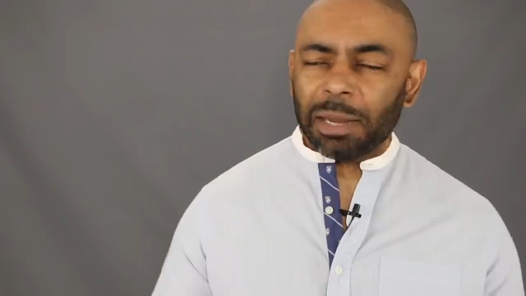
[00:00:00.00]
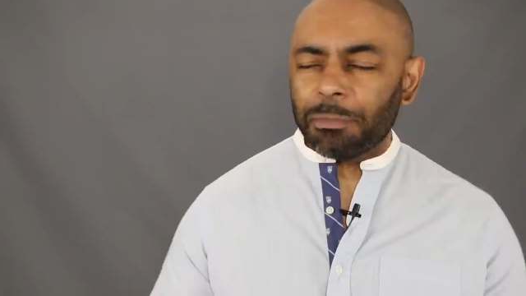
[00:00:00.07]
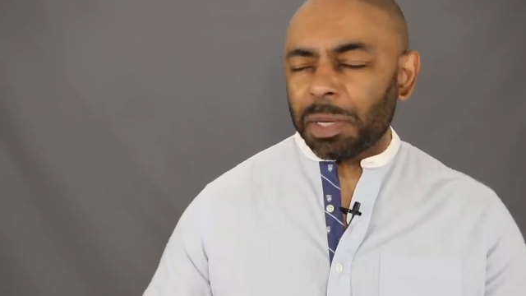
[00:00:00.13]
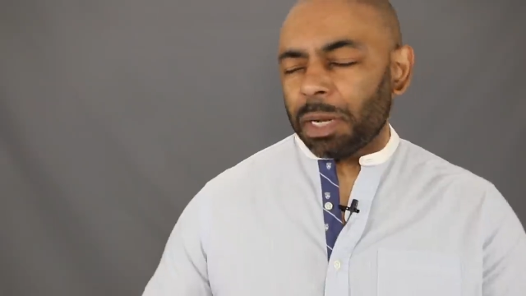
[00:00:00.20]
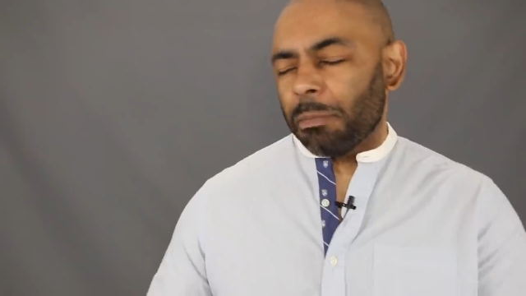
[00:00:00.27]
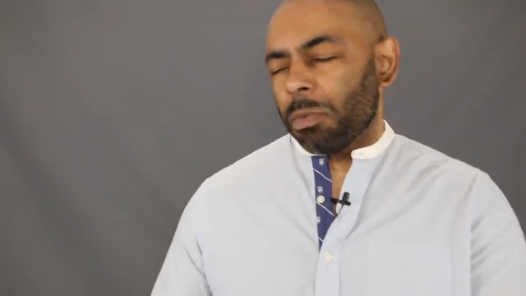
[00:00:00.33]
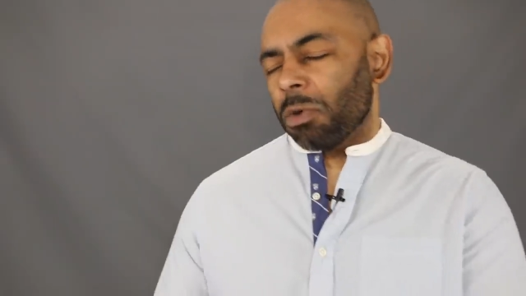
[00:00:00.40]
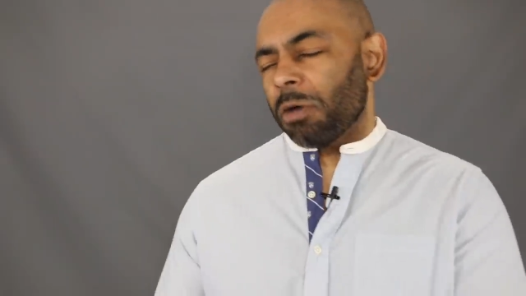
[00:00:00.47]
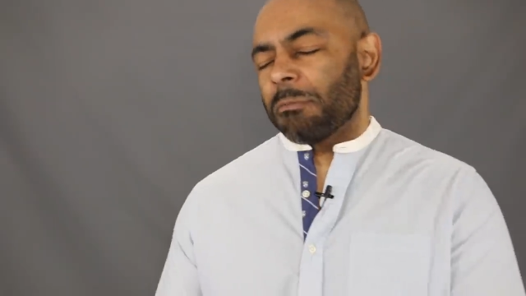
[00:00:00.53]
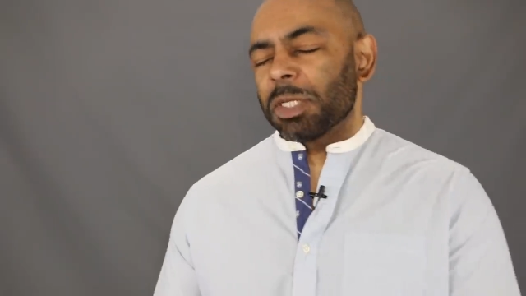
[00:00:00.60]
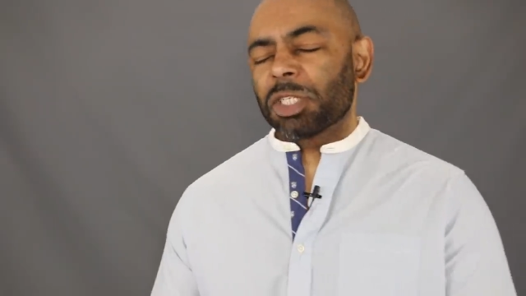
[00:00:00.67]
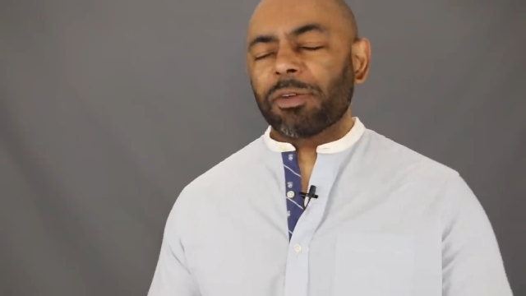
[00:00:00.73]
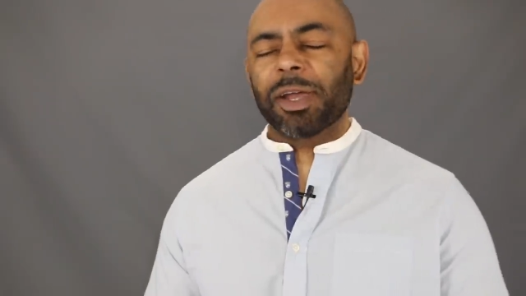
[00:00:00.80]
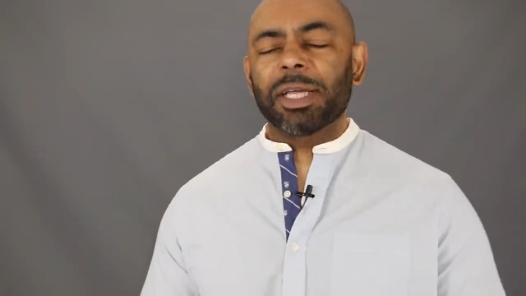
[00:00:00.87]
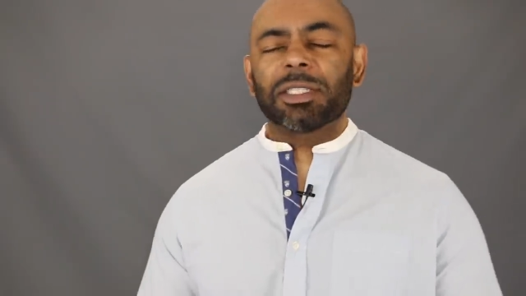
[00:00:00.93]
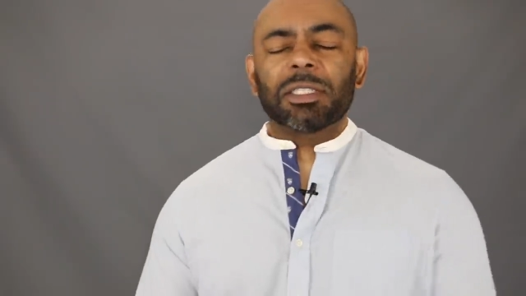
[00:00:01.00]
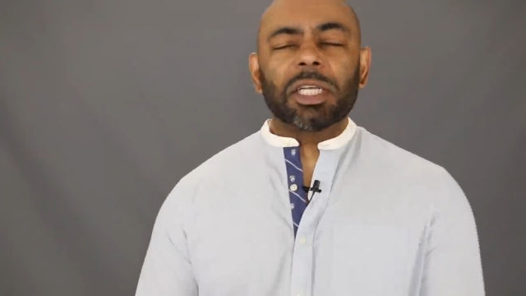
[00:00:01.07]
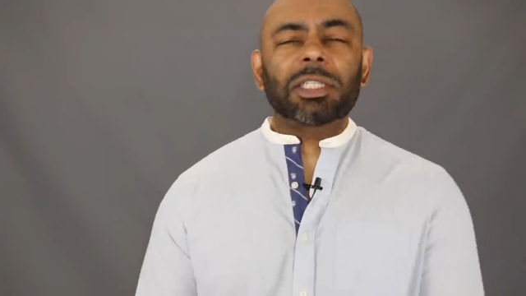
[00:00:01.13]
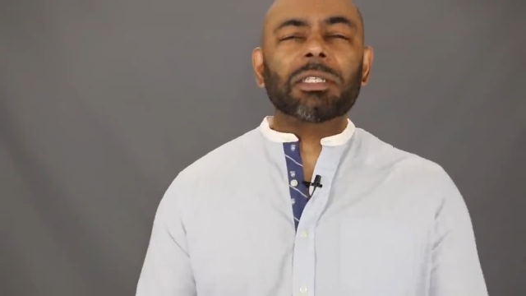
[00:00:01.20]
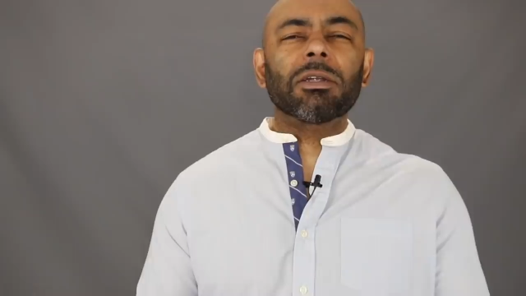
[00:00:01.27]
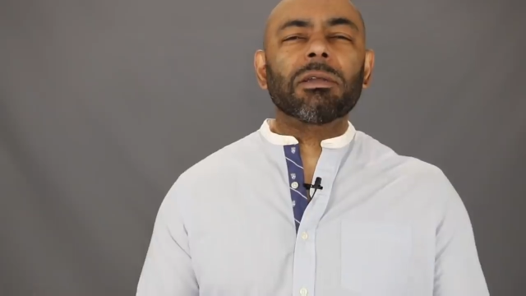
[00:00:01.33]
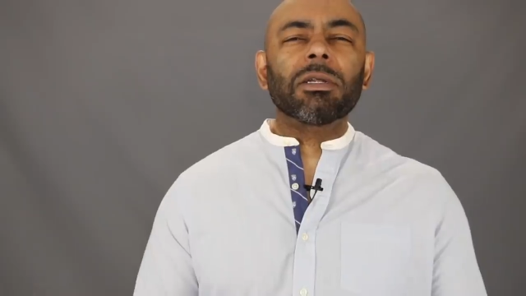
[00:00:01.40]
have been a more of a
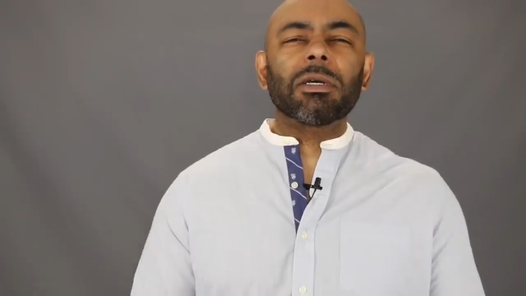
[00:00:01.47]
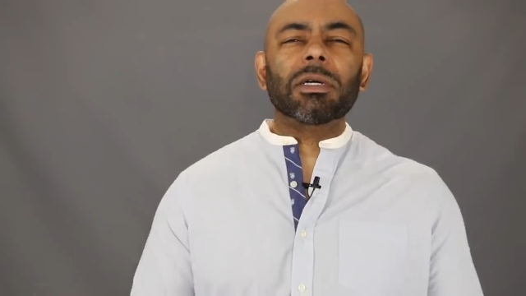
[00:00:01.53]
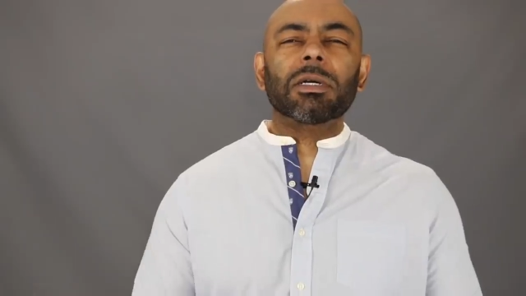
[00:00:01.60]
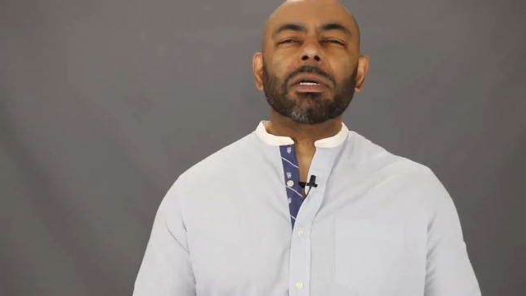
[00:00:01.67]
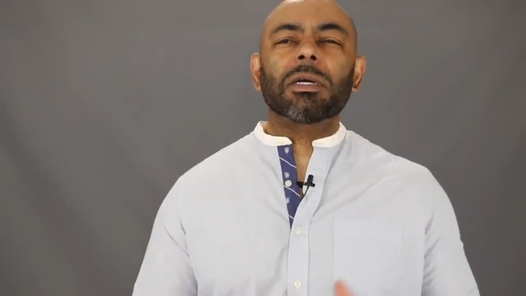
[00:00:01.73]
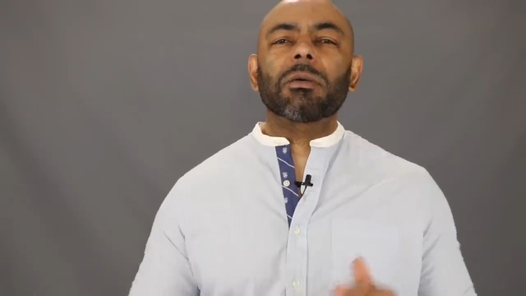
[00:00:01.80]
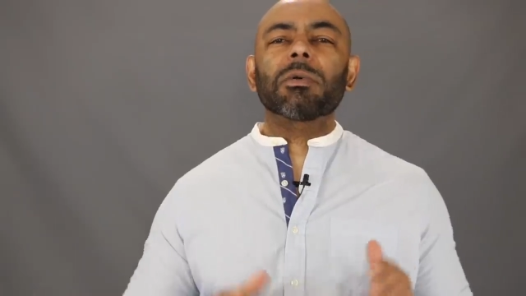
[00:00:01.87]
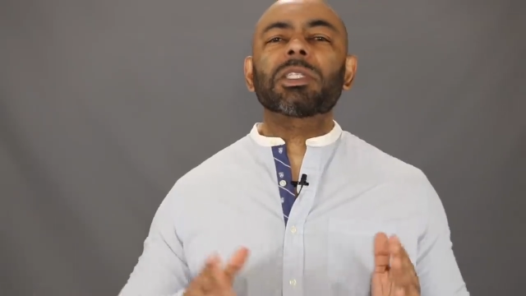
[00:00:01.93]
transitional look